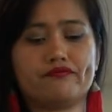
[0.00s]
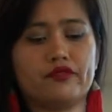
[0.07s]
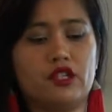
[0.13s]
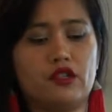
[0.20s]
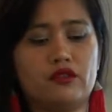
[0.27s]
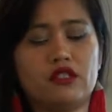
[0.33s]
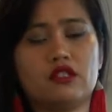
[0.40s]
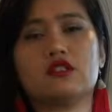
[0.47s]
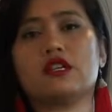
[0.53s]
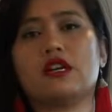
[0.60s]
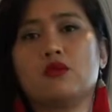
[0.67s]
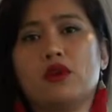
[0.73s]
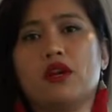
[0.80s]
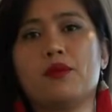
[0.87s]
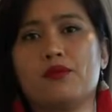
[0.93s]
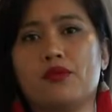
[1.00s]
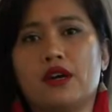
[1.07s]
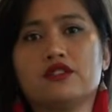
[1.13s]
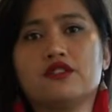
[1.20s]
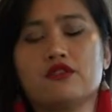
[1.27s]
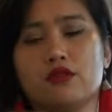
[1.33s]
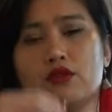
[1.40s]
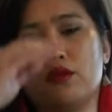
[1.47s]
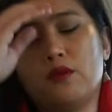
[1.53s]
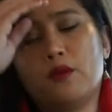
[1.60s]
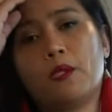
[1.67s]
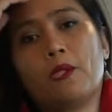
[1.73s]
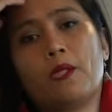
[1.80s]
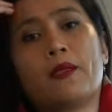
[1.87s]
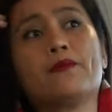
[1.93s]
you know, this is kind of what I browse through.
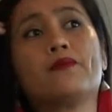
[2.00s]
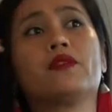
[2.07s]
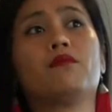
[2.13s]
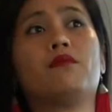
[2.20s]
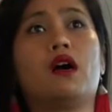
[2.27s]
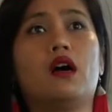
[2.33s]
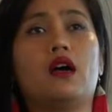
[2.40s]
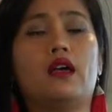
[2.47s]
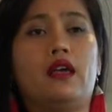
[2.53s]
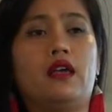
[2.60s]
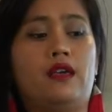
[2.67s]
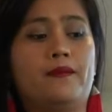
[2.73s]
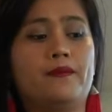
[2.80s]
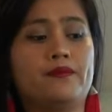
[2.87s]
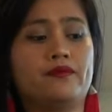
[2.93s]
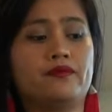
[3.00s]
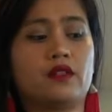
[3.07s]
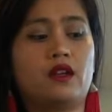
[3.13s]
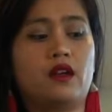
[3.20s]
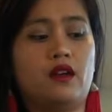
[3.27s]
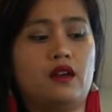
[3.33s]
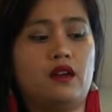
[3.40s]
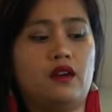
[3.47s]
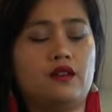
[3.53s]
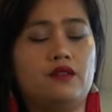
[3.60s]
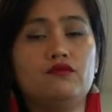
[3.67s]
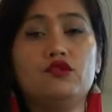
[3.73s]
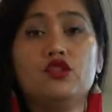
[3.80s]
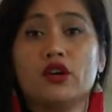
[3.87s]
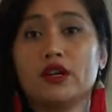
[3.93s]
My
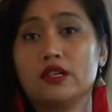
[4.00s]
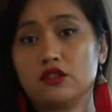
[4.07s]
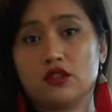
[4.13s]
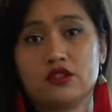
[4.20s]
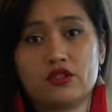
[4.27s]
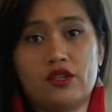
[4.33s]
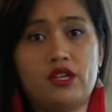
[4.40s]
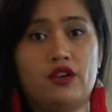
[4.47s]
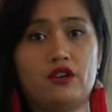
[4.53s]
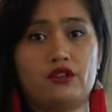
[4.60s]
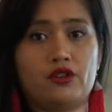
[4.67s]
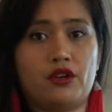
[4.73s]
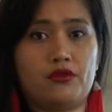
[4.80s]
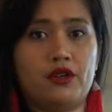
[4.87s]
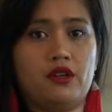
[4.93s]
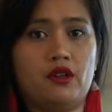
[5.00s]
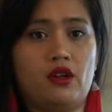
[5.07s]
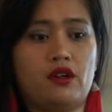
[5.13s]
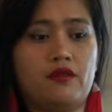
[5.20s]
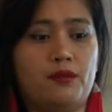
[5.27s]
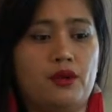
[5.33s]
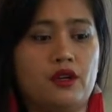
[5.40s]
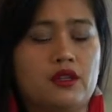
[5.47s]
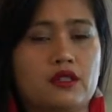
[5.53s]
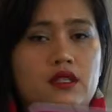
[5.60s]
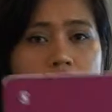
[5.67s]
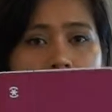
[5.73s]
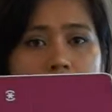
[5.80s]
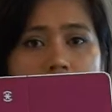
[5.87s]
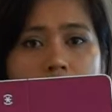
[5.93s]
Nook is also here, so I read a lot of
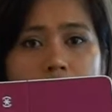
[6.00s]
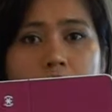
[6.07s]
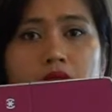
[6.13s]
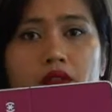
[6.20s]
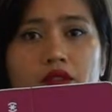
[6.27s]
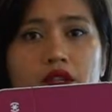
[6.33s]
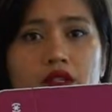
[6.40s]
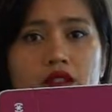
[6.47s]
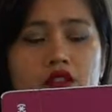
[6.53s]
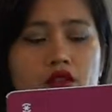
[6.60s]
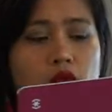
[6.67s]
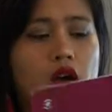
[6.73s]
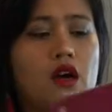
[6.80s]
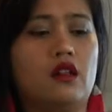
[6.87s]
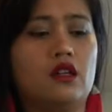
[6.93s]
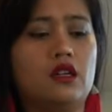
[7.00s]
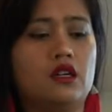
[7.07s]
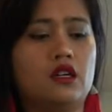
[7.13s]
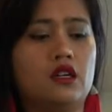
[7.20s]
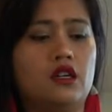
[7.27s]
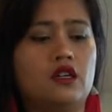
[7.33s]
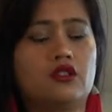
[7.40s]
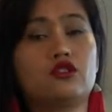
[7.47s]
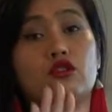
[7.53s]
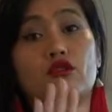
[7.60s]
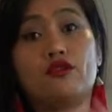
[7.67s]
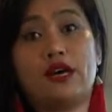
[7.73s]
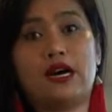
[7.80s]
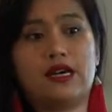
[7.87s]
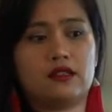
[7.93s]
books in this as well.
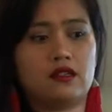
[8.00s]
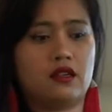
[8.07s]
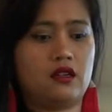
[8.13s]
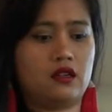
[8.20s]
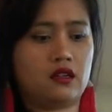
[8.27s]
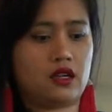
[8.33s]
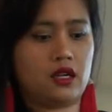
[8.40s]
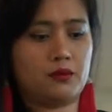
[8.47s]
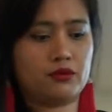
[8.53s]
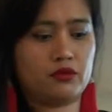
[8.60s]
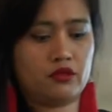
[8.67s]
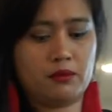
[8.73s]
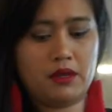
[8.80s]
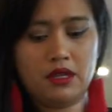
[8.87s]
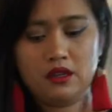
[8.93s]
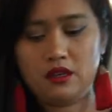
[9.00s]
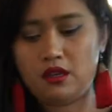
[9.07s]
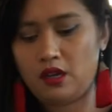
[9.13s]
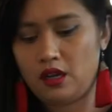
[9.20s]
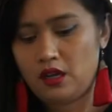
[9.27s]
So that comes with me.